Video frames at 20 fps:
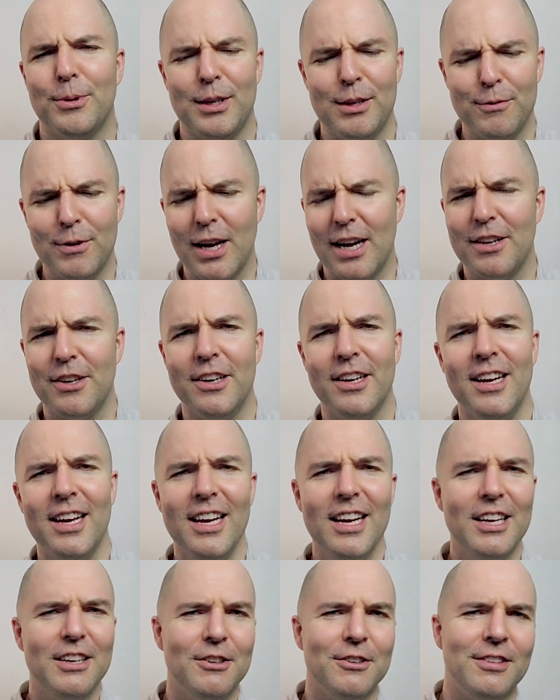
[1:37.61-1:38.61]
You've got your
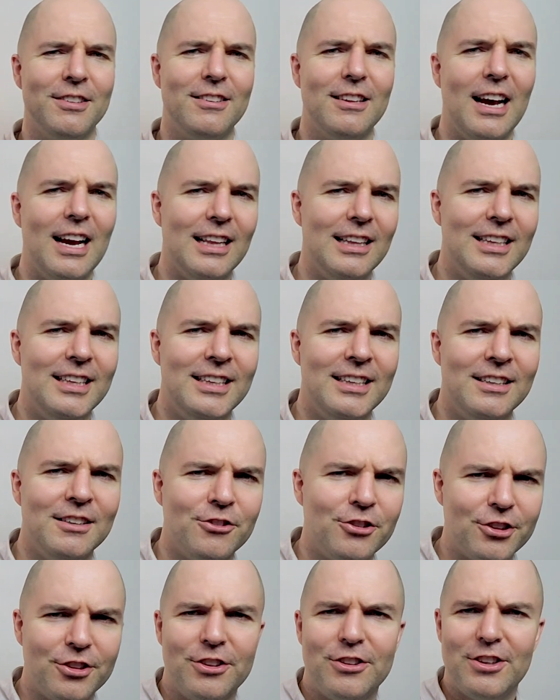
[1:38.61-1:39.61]
silent,
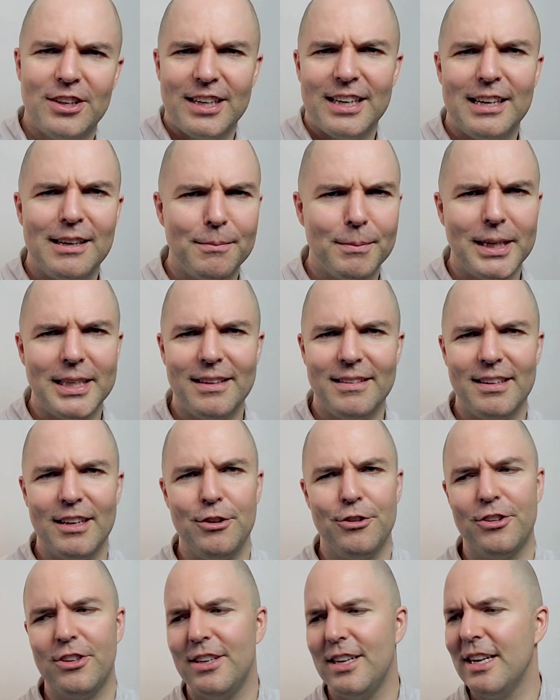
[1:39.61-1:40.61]
just sitting
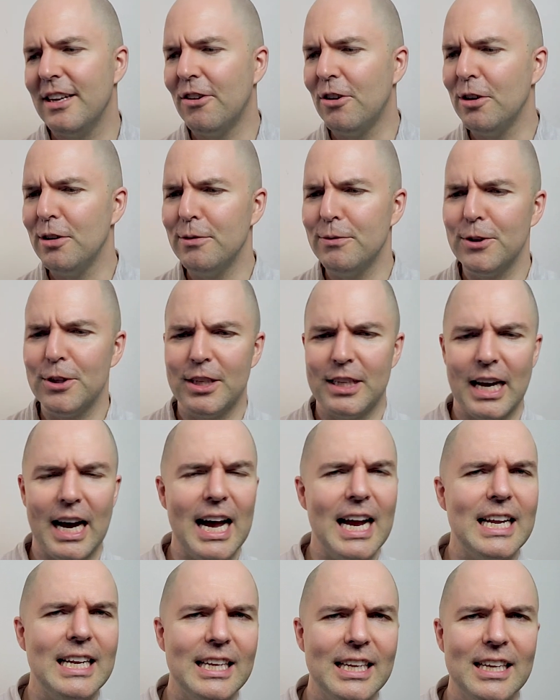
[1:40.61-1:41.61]
meditation and all of your
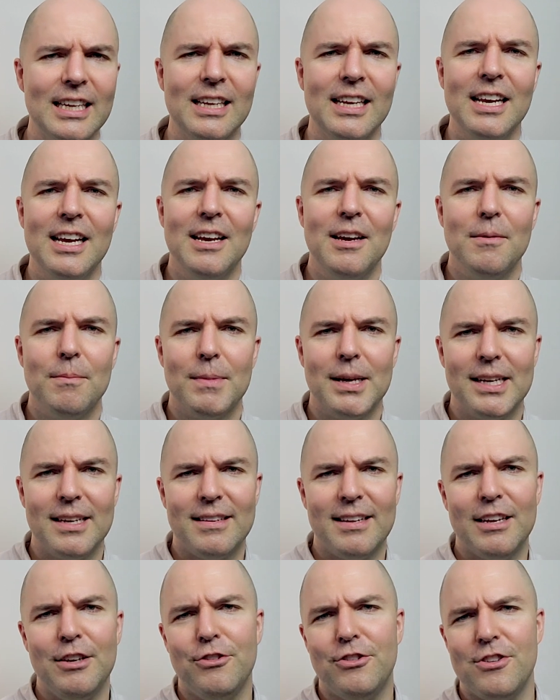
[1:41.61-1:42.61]
guided
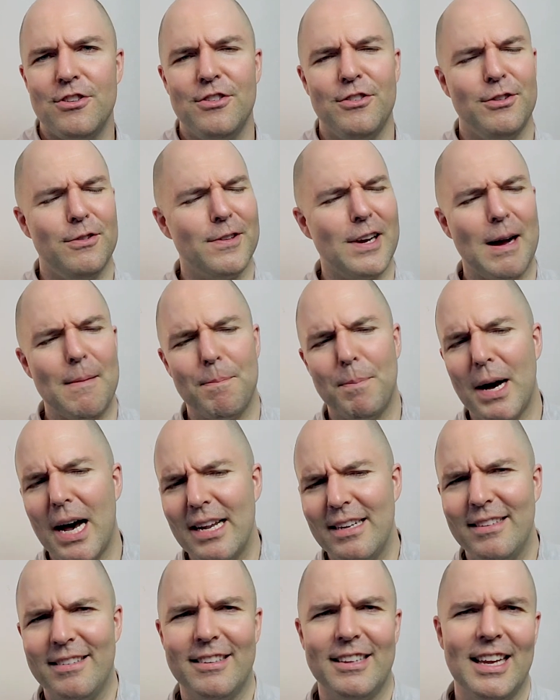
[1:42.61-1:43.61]
meditations. You've got
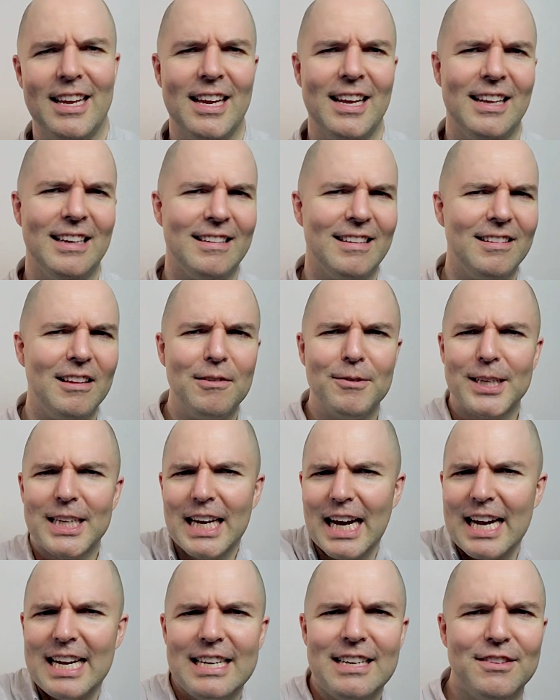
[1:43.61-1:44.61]
body scans, loving
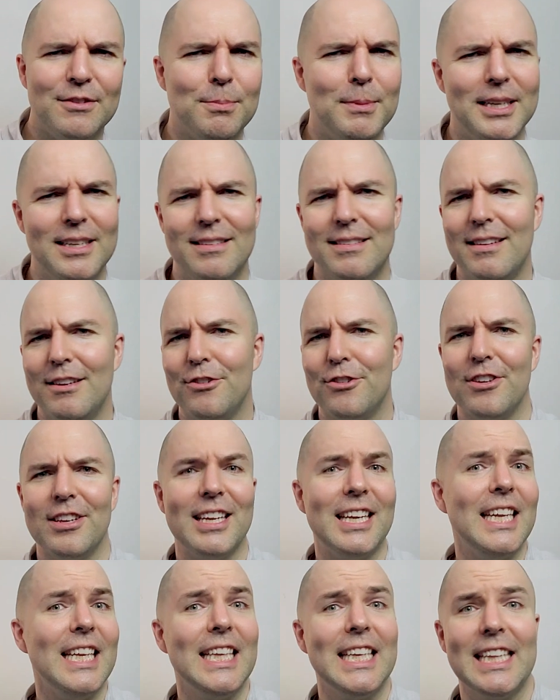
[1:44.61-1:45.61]
kindness meditation,
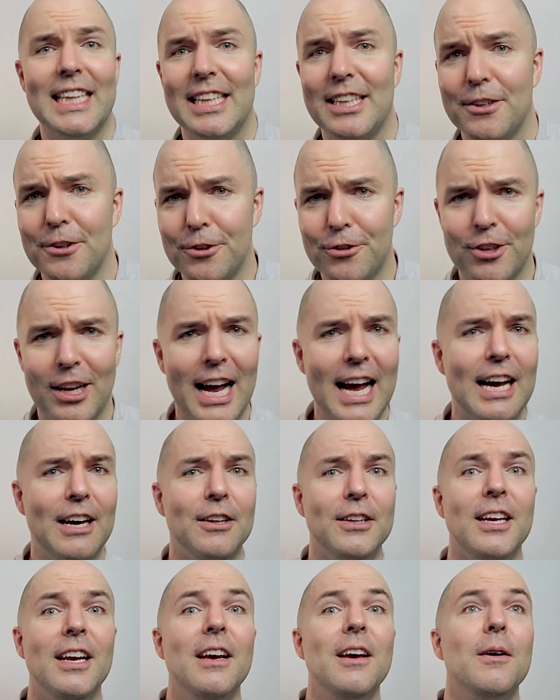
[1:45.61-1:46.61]
healing the inner
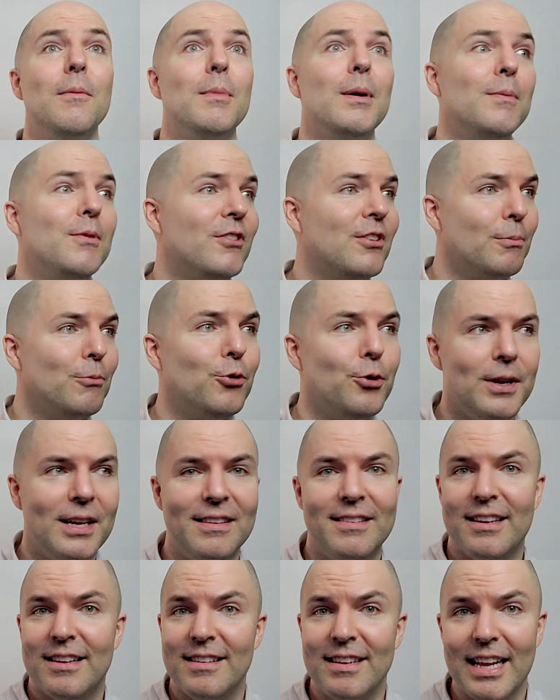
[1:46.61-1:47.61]
child, maybe some
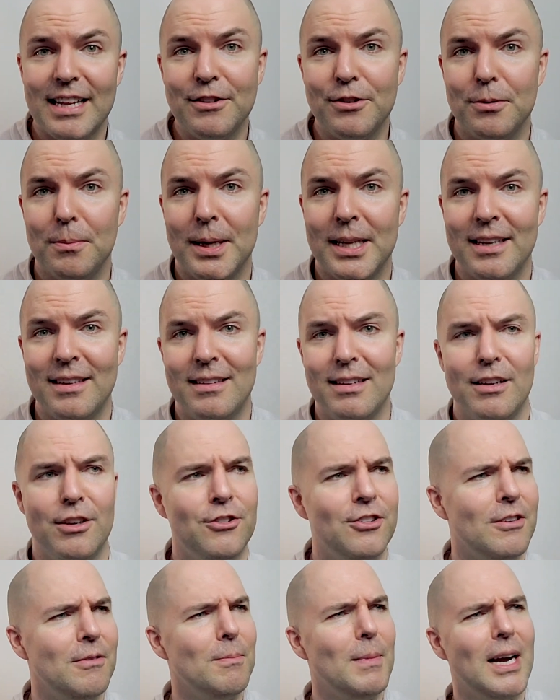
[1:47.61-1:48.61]
transcendental
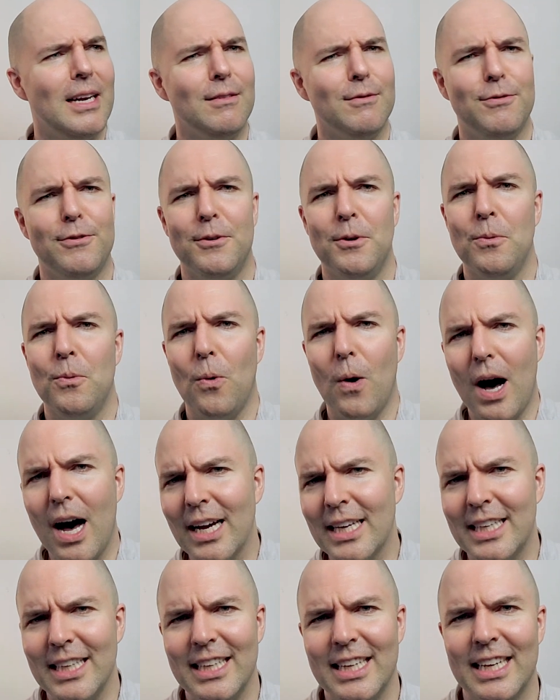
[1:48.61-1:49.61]
meditation, mindful
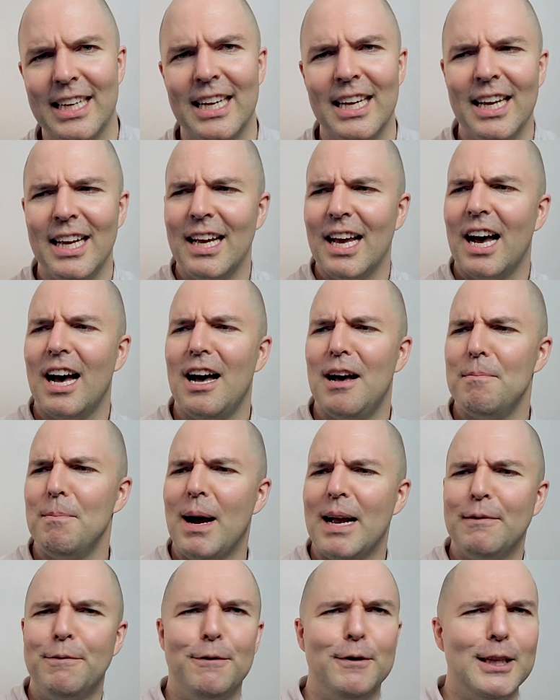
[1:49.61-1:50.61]
walking,
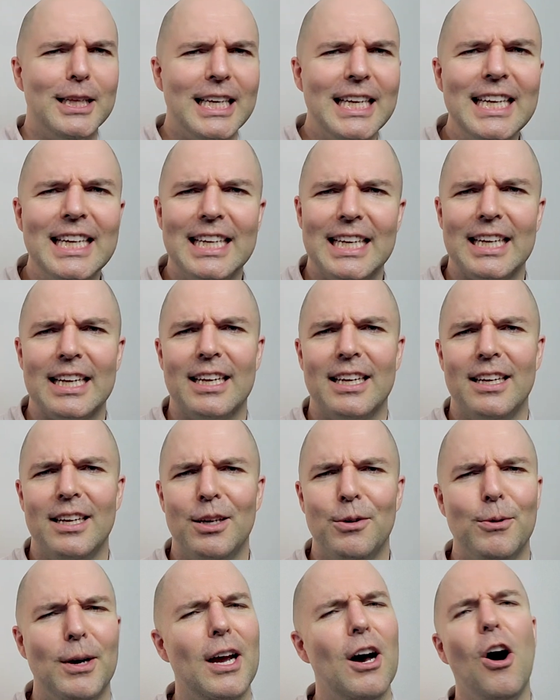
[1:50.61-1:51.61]
mindful eating,
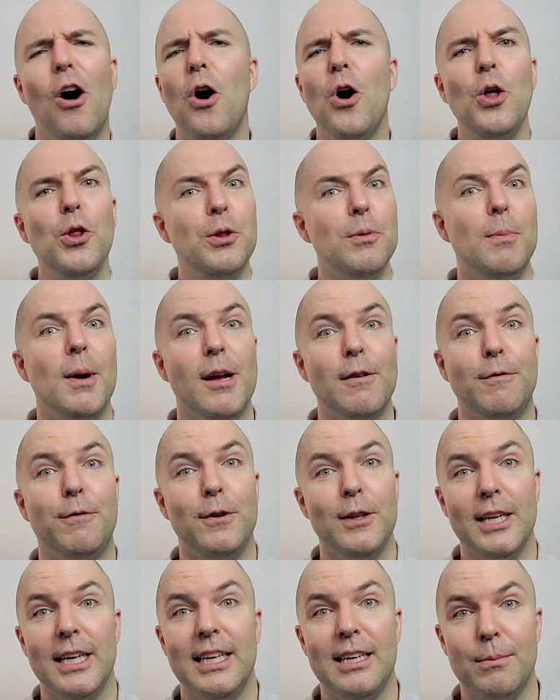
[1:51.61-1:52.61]
right? All of the mindful
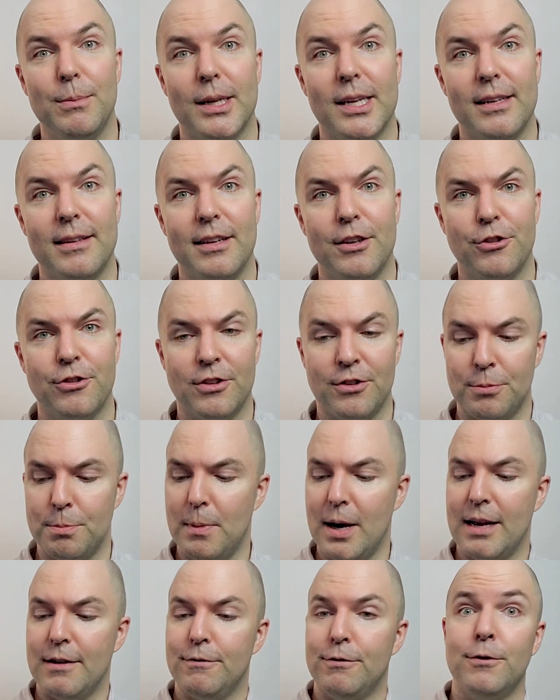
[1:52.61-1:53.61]
eating meditations,
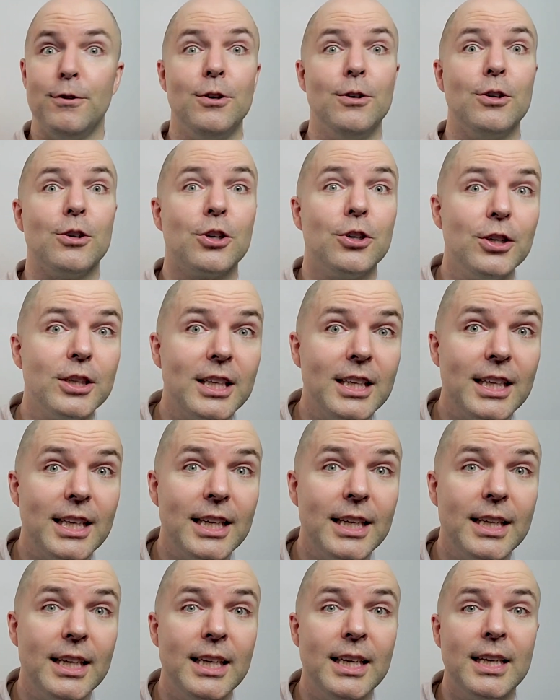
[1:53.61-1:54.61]
mindful cookie
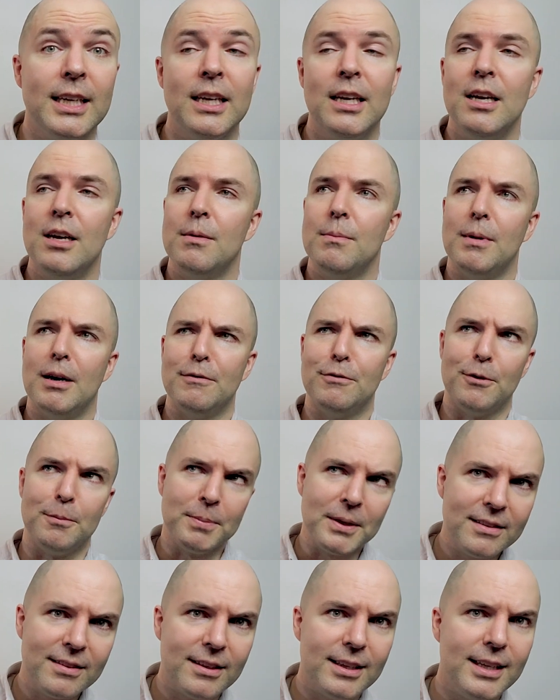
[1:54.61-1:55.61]
eating, mindful
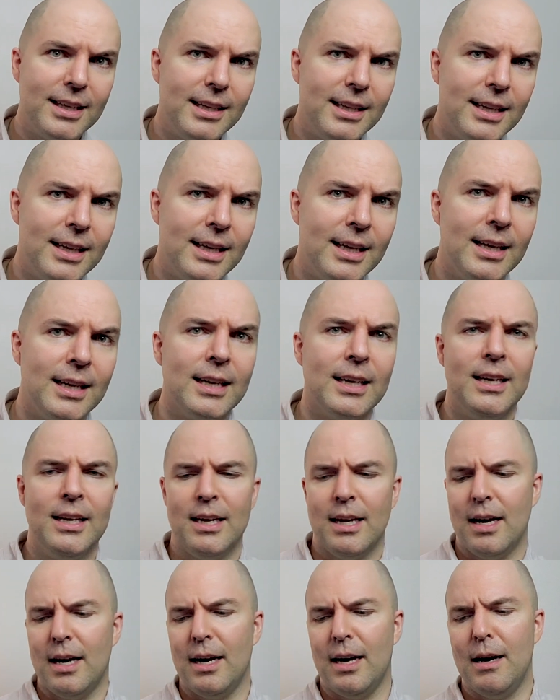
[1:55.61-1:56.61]
pizza eating,
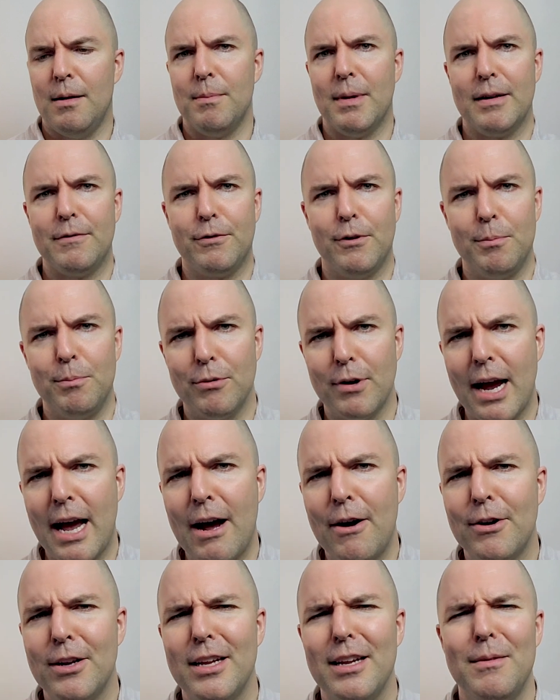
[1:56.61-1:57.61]
mindful
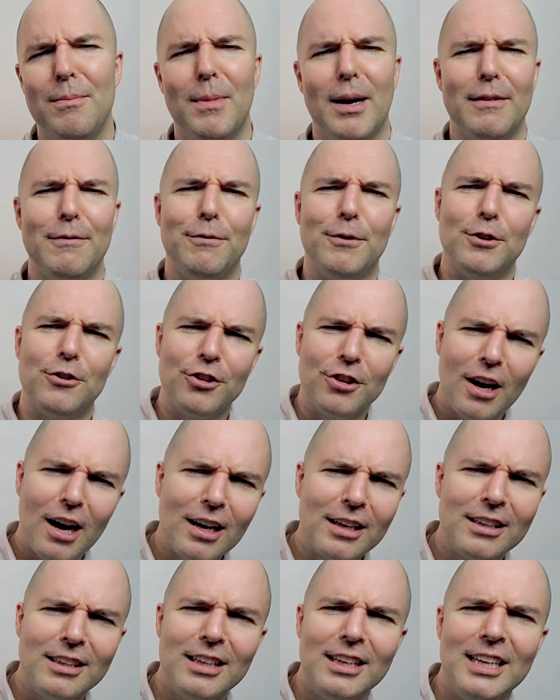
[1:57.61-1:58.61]
brownie, mindful
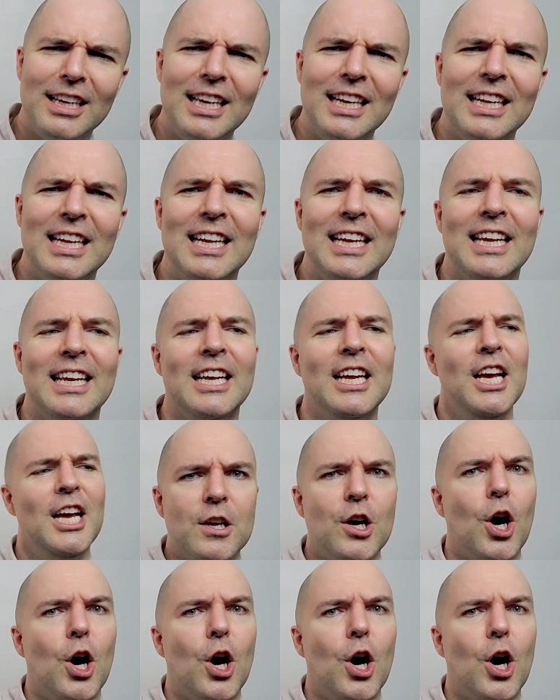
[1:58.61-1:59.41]
chocolate eating.